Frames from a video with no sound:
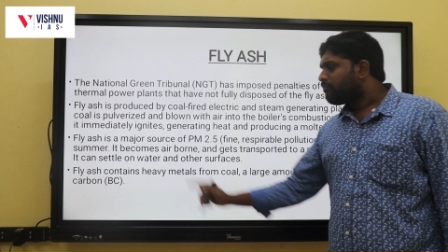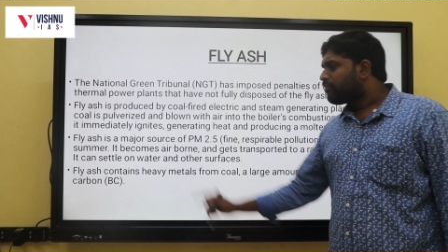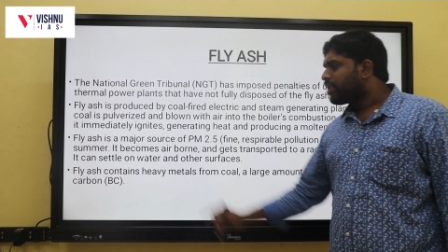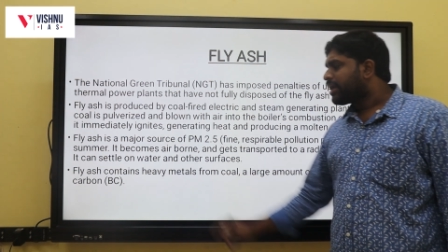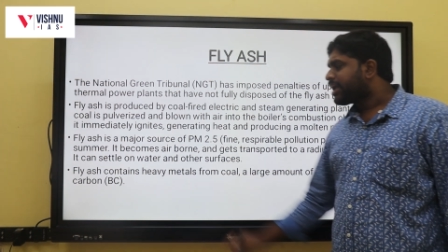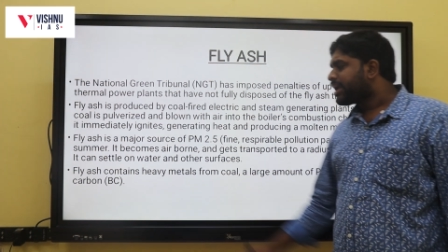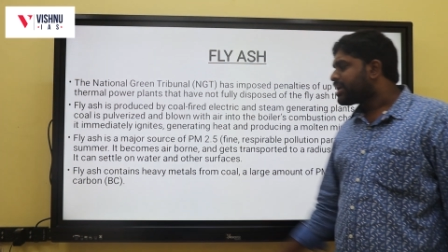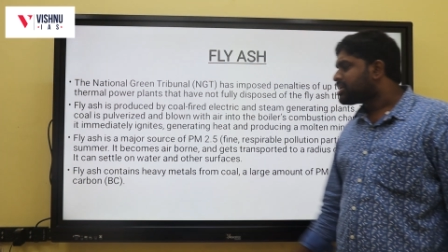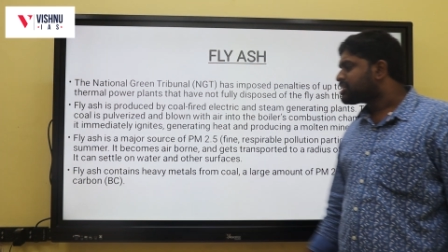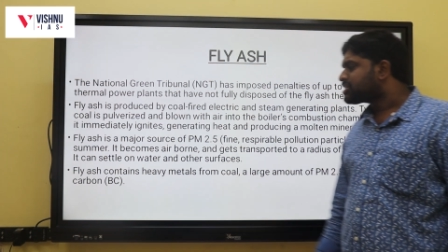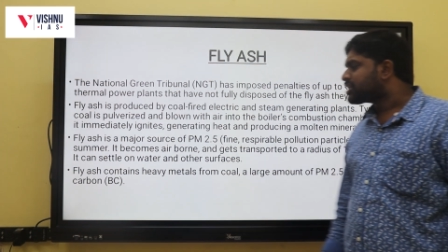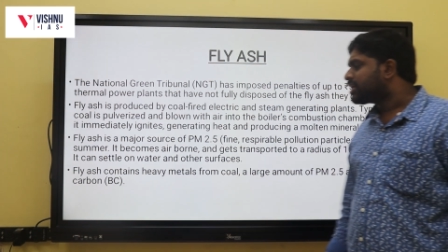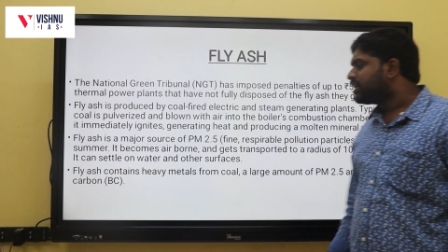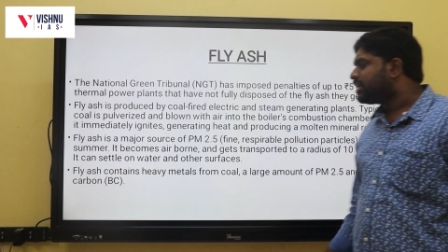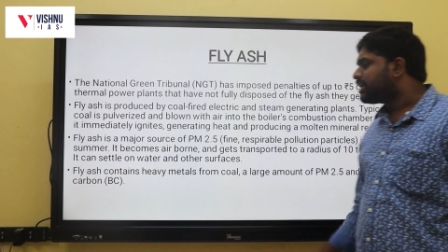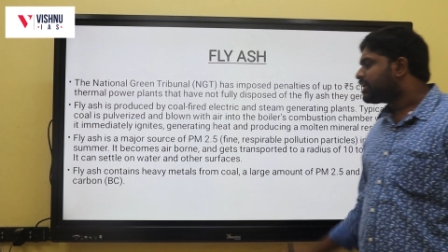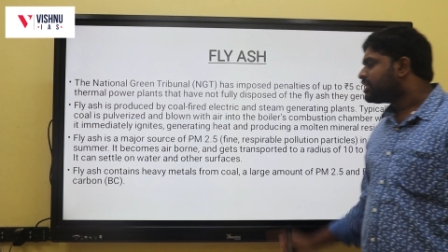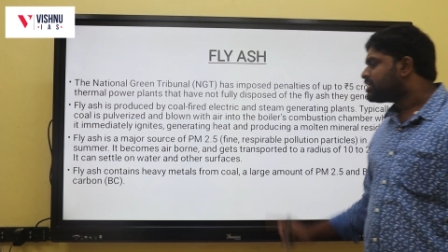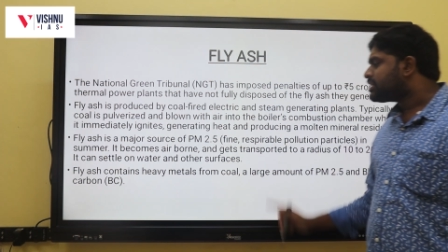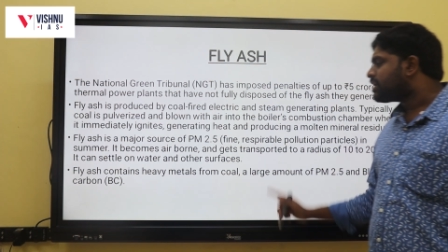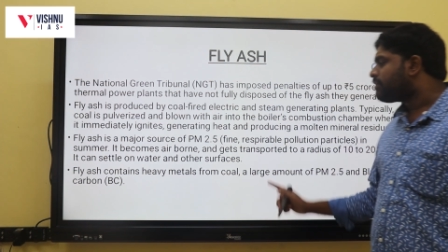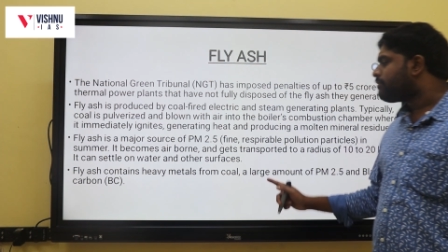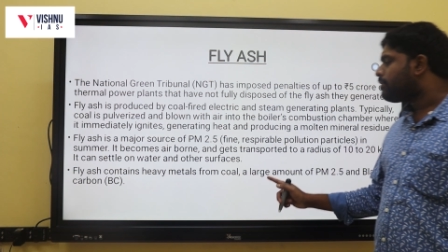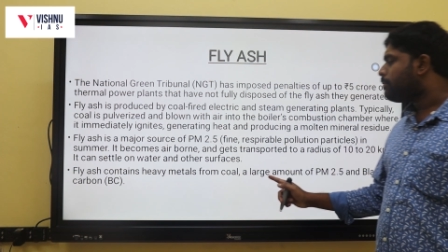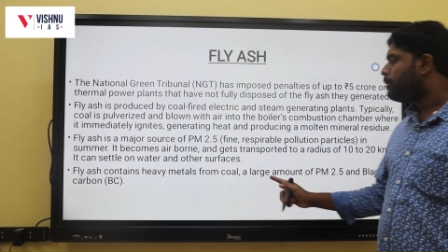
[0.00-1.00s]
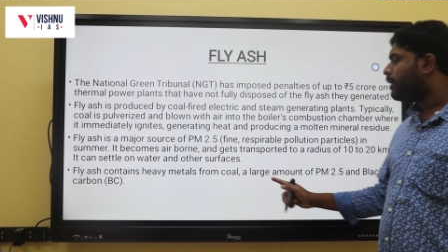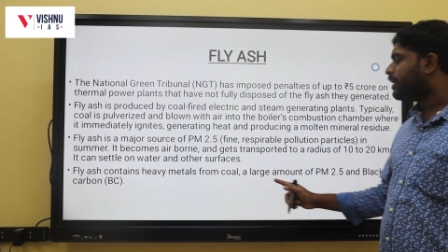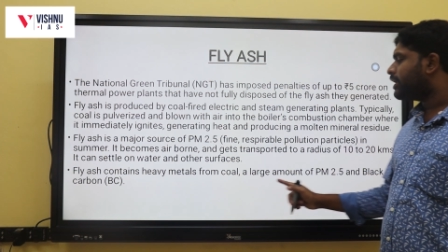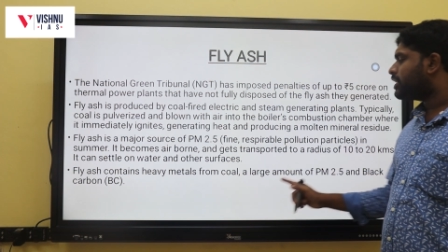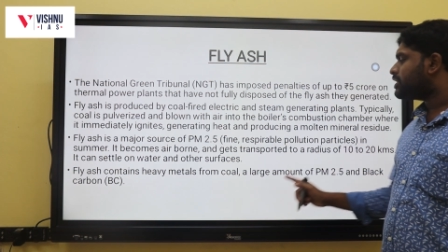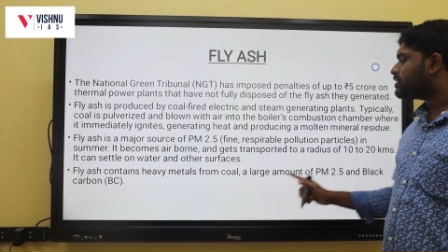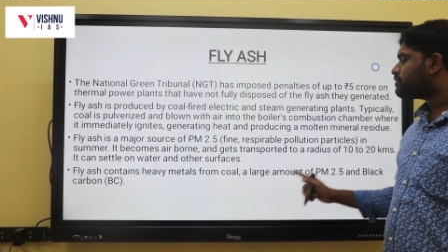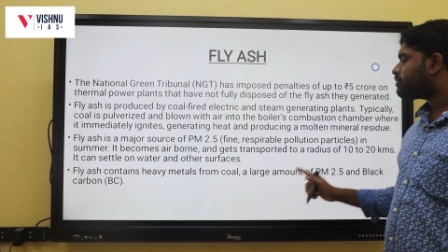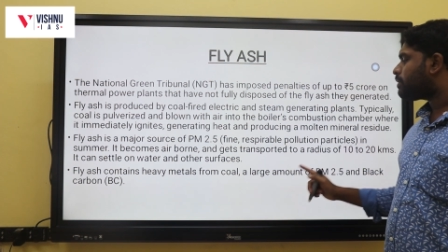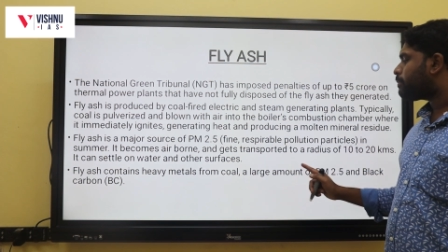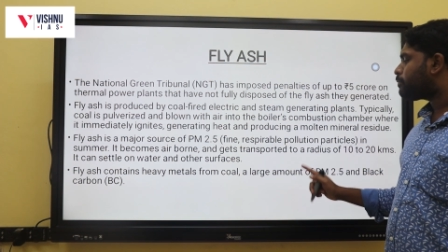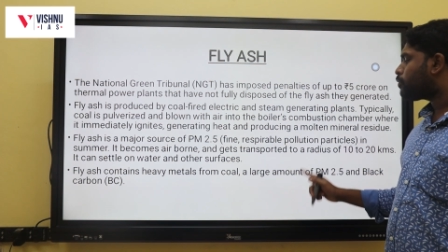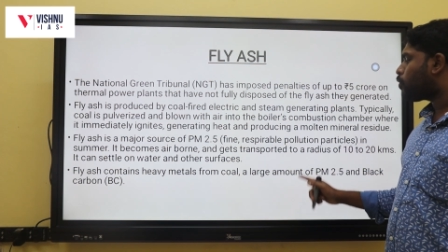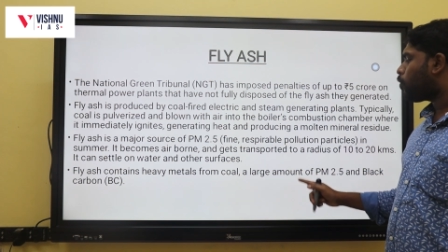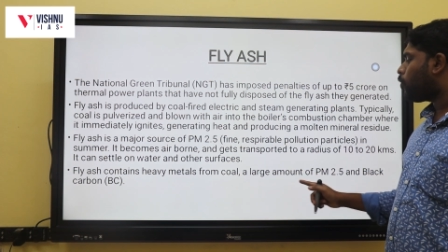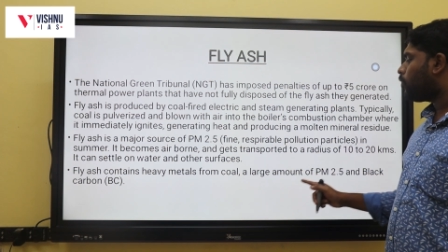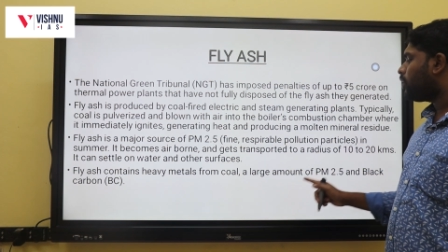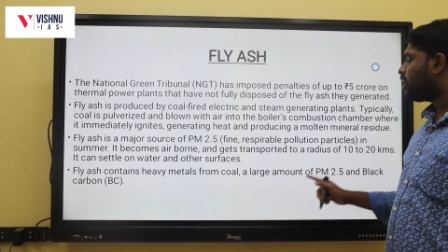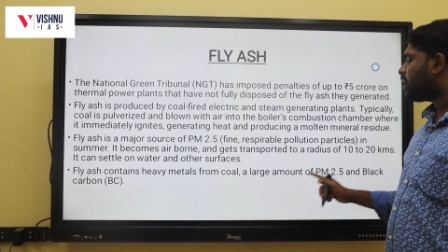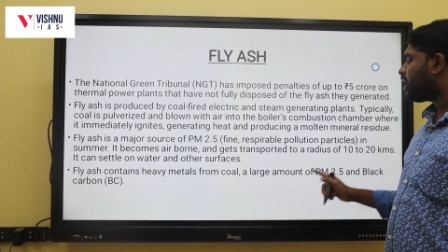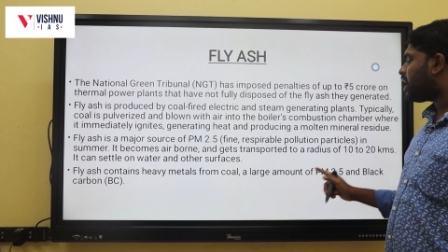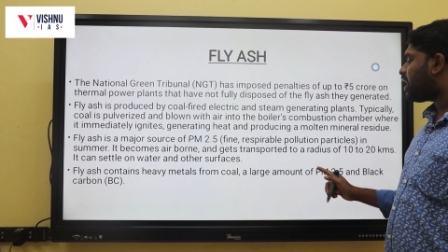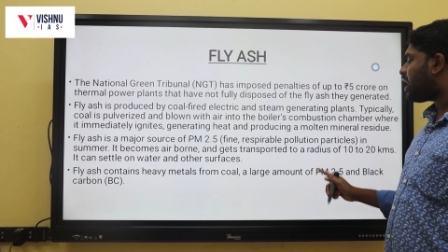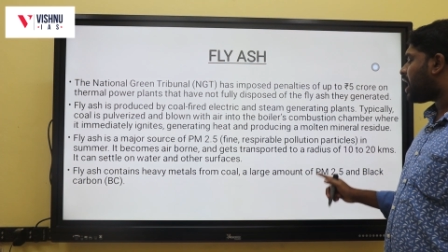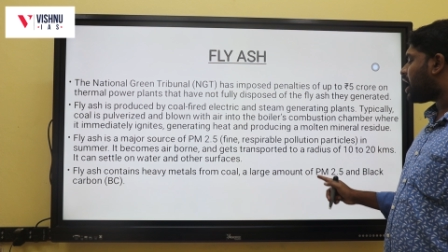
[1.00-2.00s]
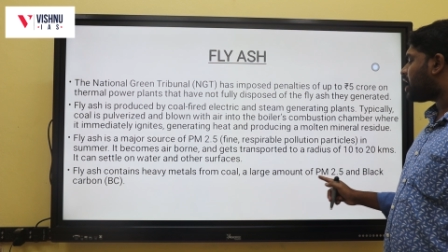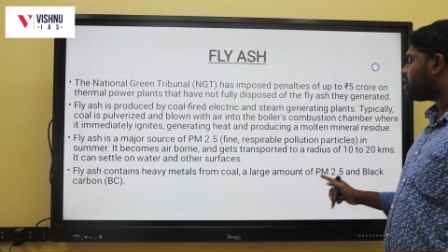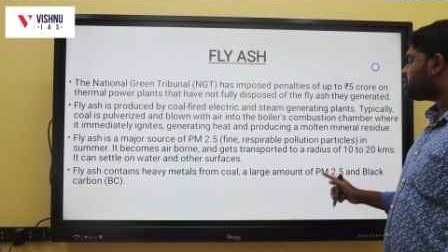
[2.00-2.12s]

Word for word: Fly ash contains heavy metals from coal, a